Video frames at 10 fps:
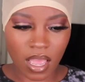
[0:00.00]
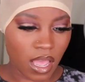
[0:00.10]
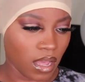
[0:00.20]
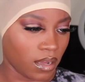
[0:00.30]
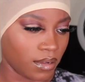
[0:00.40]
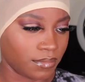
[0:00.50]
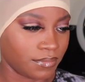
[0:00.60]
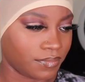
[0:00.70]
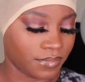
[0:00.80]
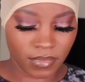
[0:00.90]
I
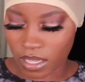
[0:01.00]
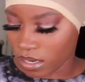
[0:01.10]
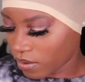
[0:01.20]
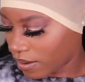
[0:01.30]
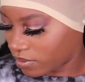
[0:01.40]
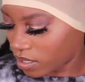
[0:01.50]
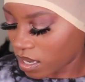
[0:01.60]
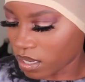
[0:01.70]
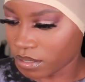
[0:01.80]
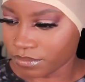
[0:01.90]
don't have
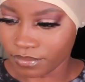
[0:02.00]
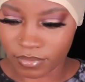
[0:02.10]
time.